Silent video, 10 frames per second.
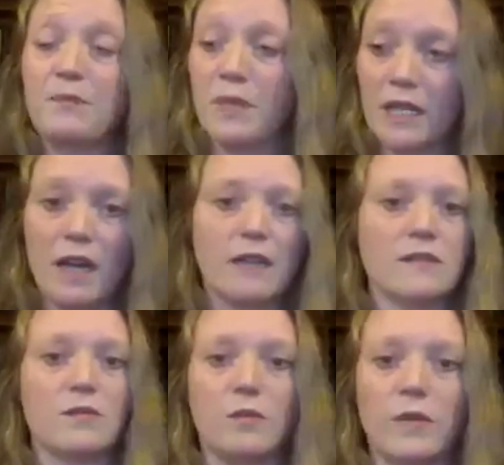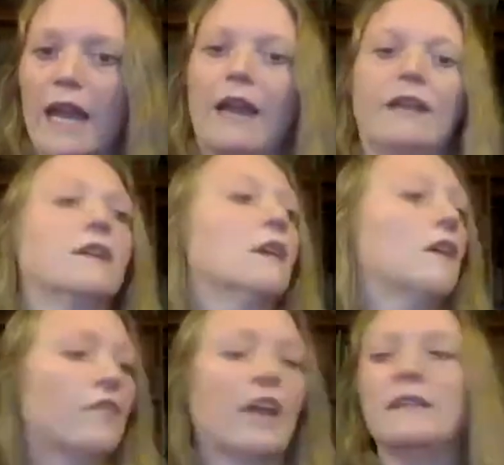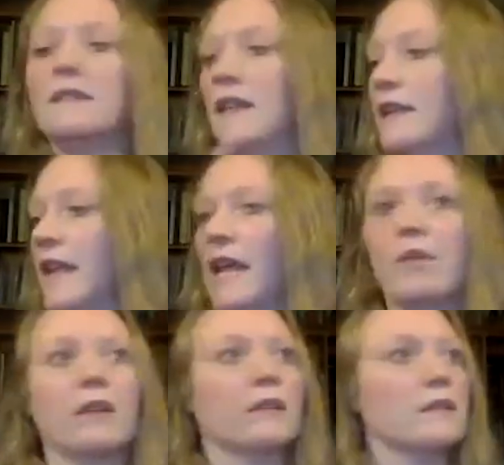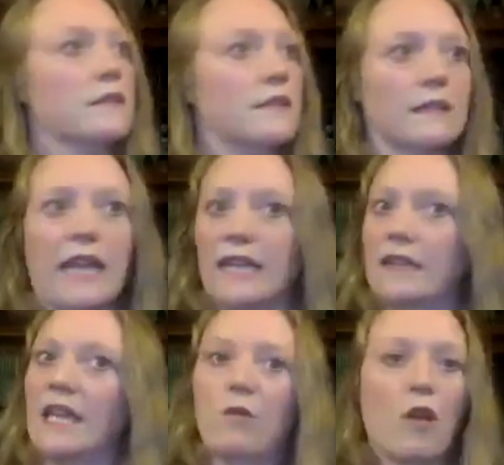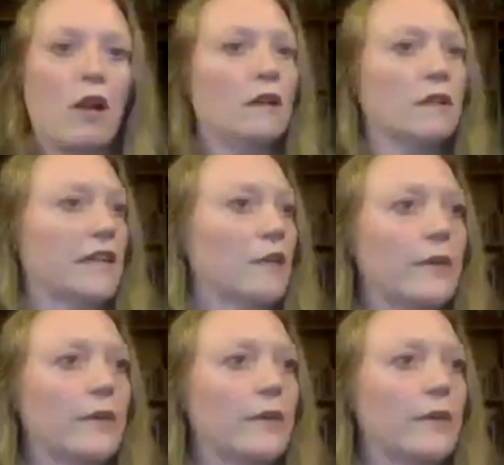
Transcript: because we had friends and neighbors, like they were all there.